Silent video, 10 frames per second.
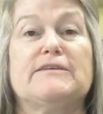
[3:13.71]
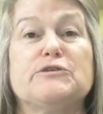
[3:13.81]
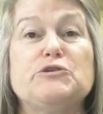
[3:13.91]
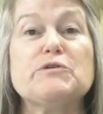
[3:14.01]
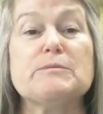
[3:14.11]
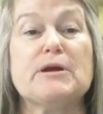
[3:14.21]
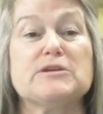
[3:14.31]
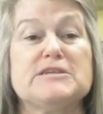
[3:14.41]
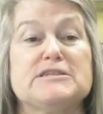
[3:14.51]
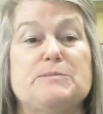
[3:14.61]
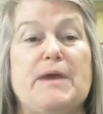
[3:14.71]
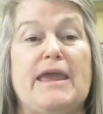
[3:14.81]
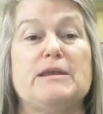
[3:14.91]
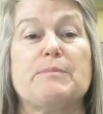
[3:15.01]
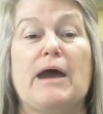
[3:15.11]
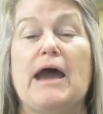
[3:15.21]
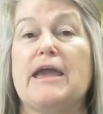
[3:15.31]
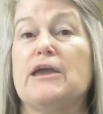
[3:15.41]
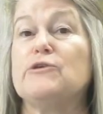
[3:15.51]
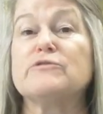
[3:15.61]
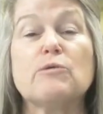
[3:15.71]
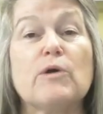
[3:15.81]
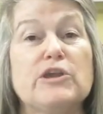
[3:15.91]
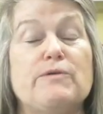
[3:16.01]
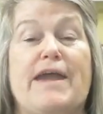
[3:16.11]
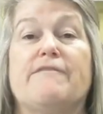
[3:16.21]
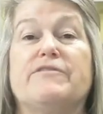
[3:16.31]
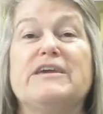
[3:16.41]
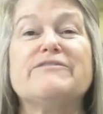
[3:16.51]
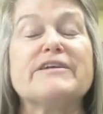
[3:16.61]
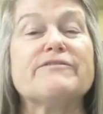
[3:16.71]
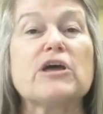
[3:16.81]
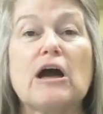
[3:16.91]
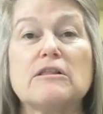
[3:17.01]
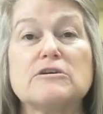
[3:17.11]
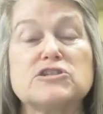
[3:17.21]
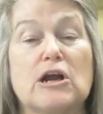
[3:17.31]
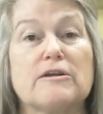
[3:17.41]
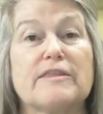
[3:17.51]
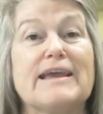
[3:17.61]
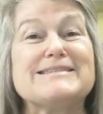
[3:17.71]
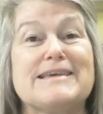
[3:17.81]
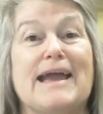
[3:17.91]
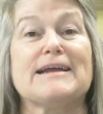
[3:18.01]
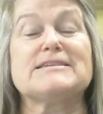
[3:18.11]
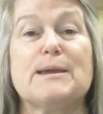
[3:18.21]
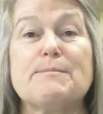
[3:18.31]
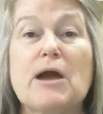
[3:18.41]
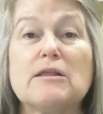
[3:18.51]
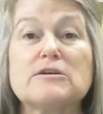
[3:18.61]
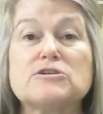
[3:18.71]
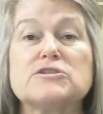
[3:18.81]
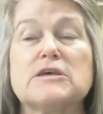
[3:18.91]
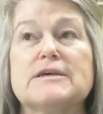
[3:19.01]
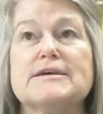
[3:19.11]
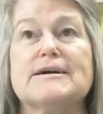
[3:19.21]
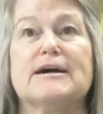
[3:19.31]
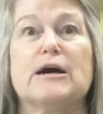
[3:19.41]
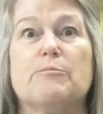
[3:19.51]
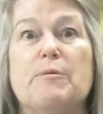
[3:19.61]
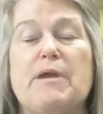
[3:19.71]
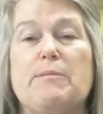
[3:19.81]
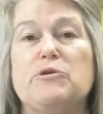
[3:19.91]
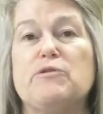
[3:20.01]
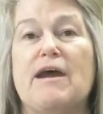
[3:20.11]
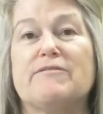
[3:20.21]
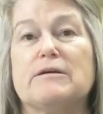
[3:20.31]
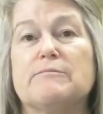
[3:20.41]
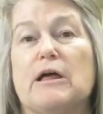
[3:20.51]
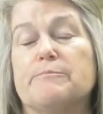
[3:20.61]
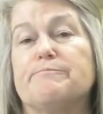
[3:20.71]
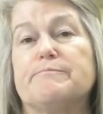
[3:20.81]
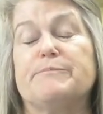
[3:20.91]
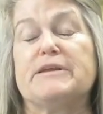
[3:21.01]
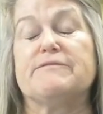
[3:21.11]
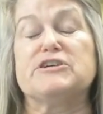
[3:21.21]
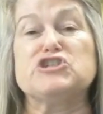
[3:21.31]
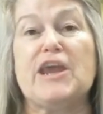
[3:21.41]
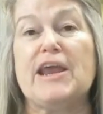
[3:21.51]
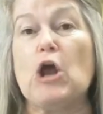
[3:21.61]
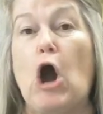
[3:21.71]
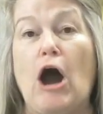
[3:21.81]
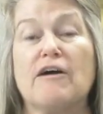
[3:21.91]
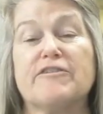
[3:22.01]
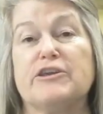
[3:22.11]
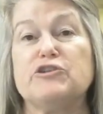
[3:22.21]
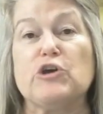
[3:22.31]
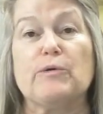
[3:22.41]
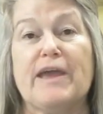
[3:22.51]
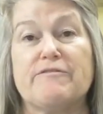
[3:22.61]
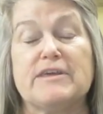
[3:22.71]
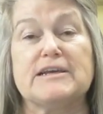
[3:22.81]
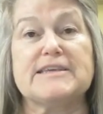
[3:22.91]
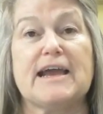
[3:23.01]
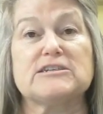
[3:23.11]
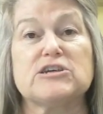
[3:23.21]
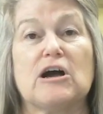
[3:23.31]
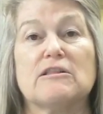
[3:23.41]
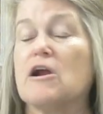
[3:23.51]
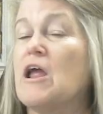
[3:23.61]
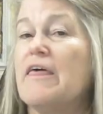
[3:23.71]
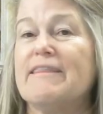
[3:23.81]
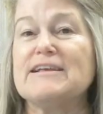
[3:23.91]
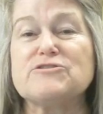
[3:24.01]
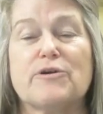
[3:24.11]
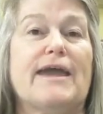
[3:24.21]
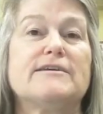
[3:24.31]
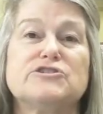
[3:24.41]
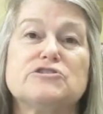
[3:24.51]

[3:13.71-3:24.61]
So you can participate by using what you have, even if the colors aren't the exact same colors. Maybe you have a bit of a shade off and you don't have the exact color. That's okay.